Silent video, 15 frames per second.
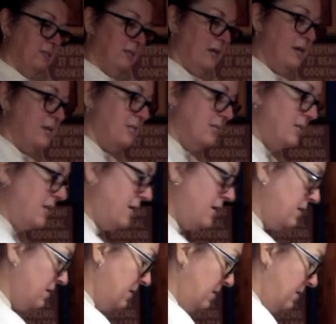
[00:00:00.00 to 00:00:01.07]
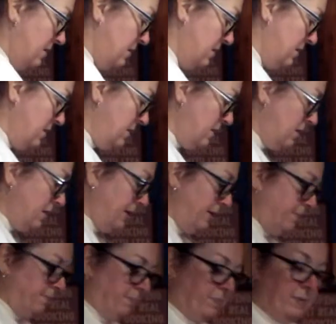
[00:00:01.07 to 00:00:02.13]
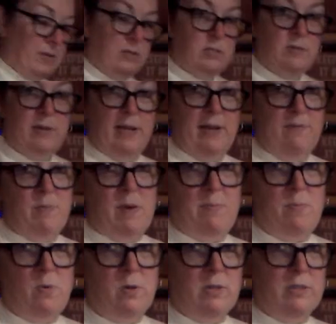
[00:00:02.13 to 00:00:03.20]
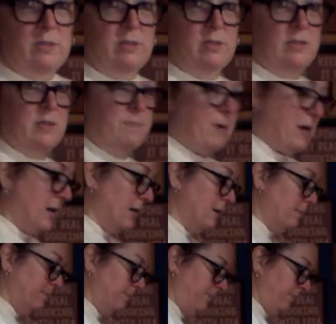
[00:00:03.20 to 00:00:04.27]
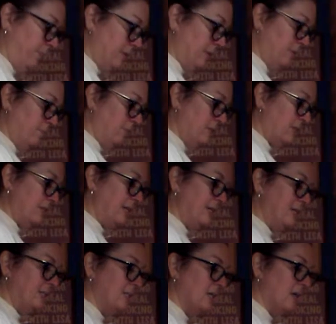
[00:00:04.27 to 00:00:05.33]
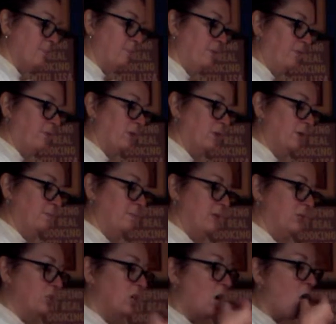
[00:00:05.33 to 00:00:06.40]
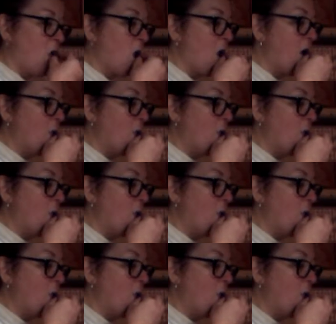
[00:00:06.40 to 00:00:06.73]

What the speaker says: is 18. All right. So I have my morsels in the bottom. I'm going to taste a couple for good measure.